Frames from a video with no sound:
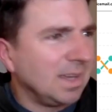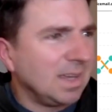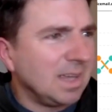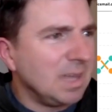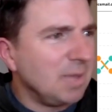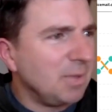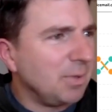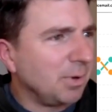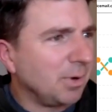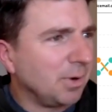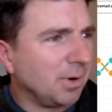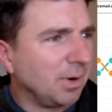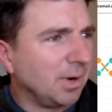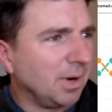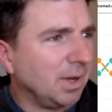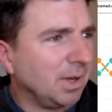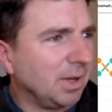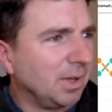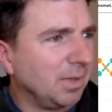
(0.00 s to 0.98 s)

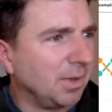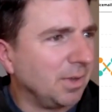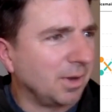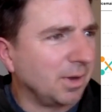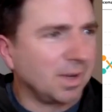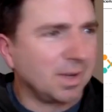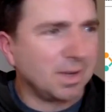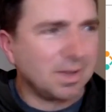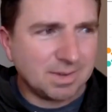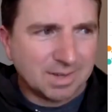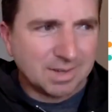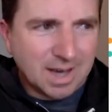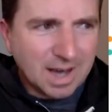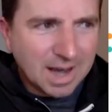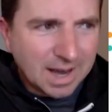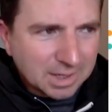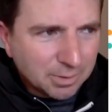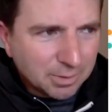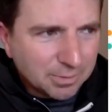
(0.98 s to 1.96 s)
either they're
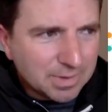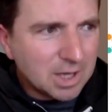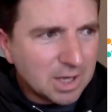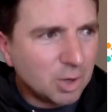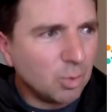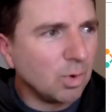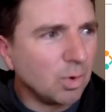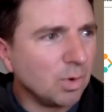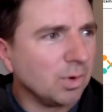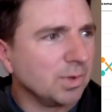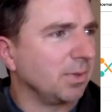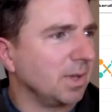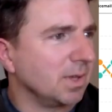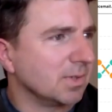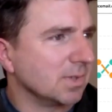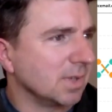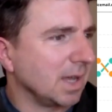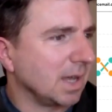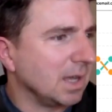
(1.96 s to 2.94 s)
kind of equal,
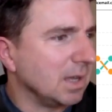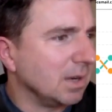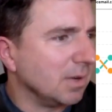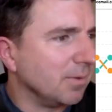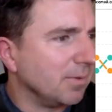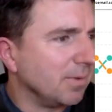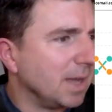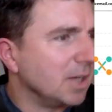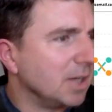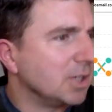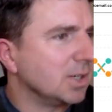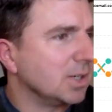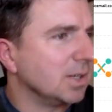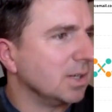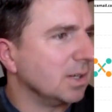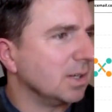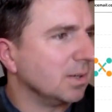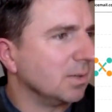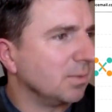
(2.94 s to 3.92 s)
things like
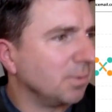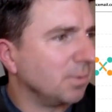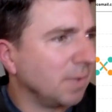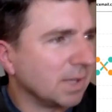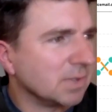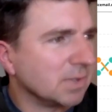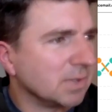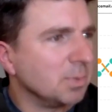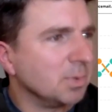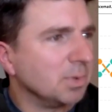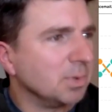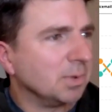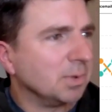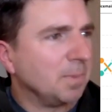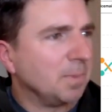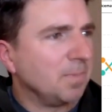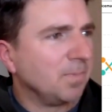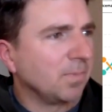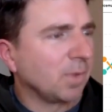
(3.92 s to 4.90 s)
innovation,
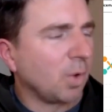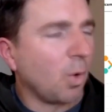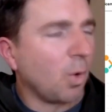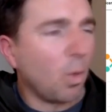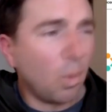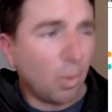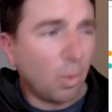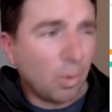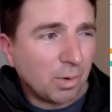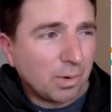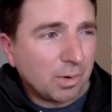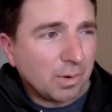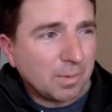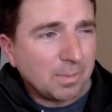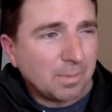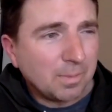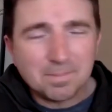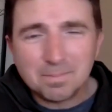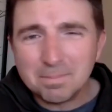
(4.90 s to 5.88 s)
flexible,
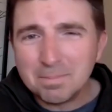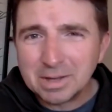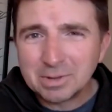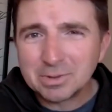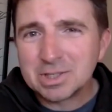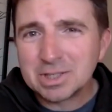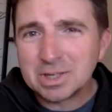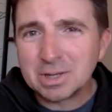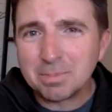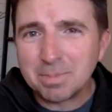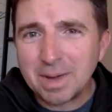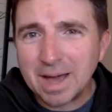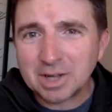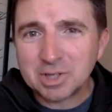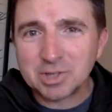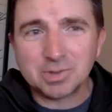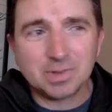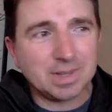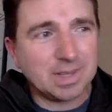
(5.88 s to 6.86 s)
or Mailchimp
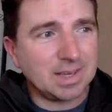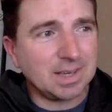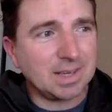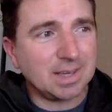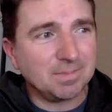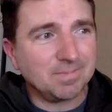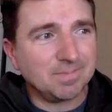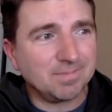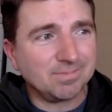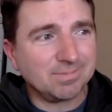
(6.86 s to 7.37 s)
actually